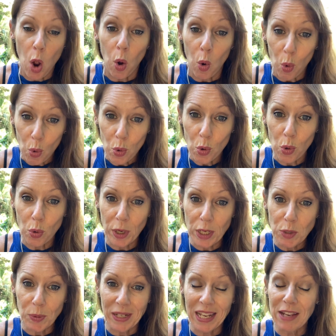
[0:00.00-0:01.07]
or
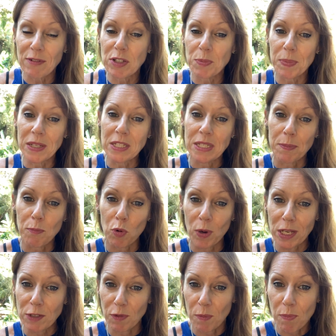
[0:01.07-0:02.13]
it's whatever's been
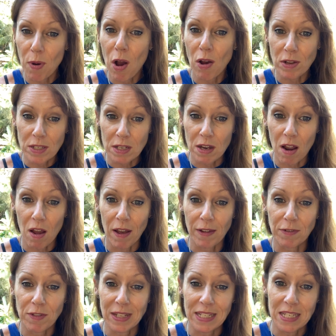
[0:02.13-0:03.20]
suppressed from past
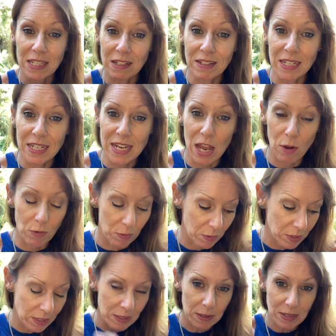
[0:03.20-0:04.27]
lives that's still in our
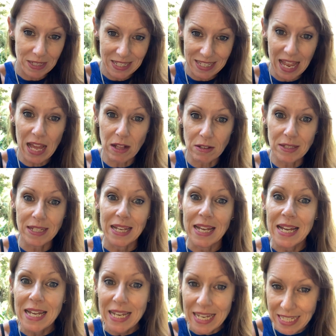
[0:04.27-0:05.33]
cells
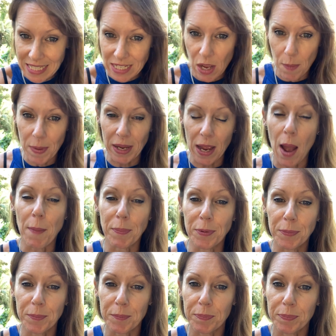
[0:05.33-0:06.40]
is coming up.
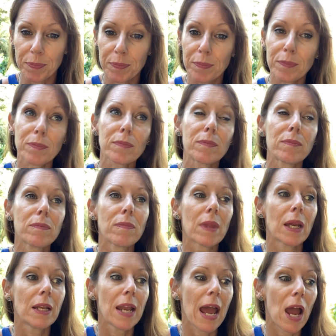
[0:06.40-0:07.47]

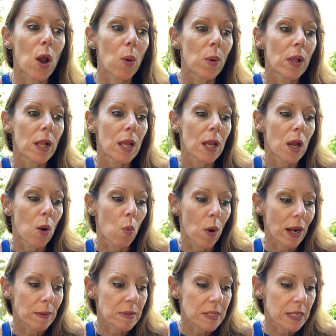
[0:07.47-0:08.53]
Now, what
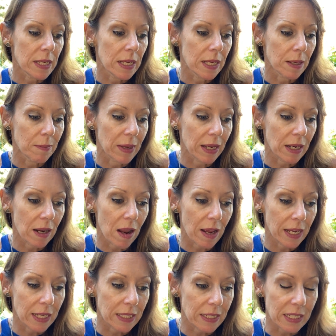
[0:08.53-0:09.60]
I'm seeing in my
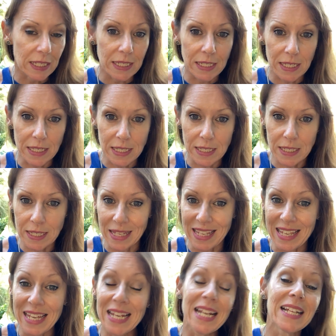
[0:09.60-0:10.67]
client is the
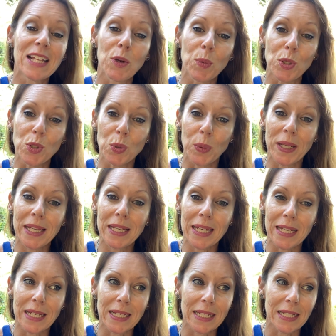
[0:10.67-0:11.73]
healing that we're doing.
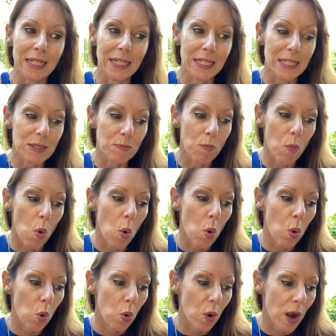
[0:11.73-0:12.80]
It is
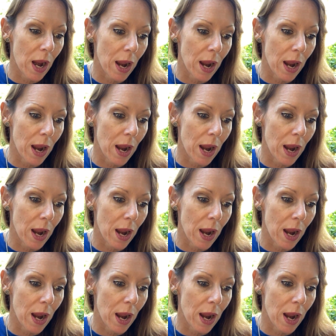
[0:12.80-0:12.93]
more